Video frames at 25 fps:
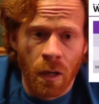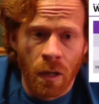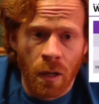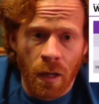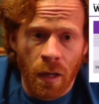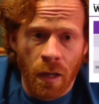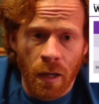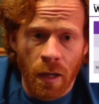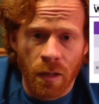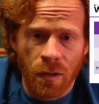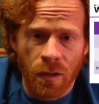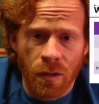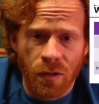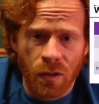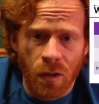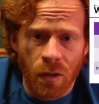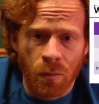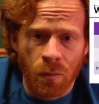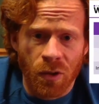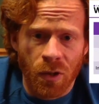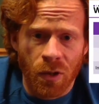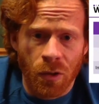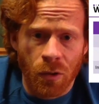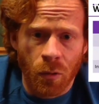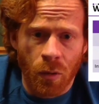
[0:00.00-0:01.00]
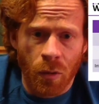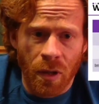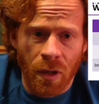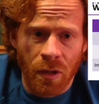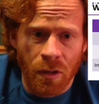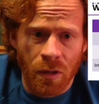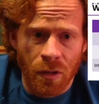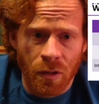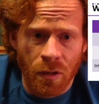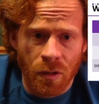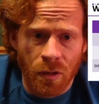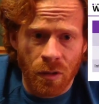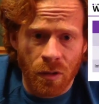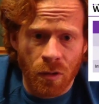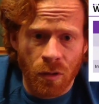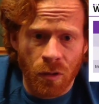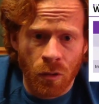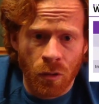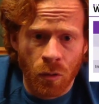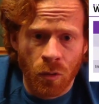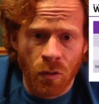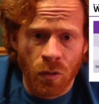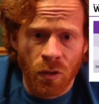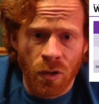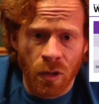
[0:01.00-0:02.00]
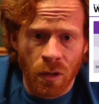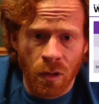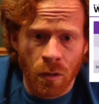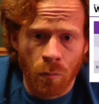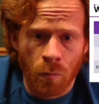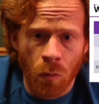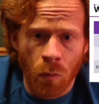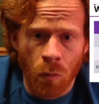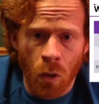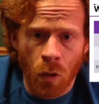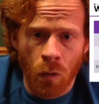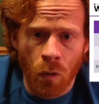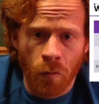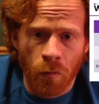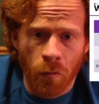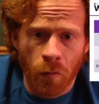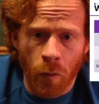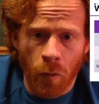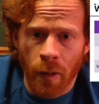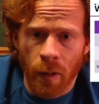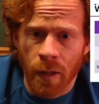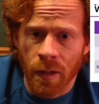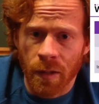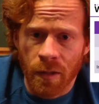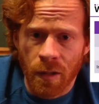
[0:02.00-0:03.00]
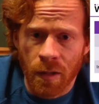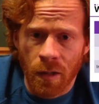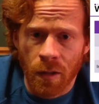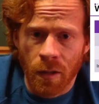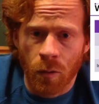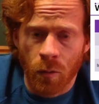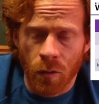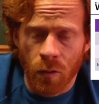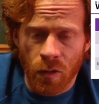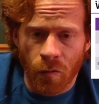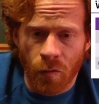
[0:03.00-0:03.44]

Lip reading: and in some situations using the mode for continuous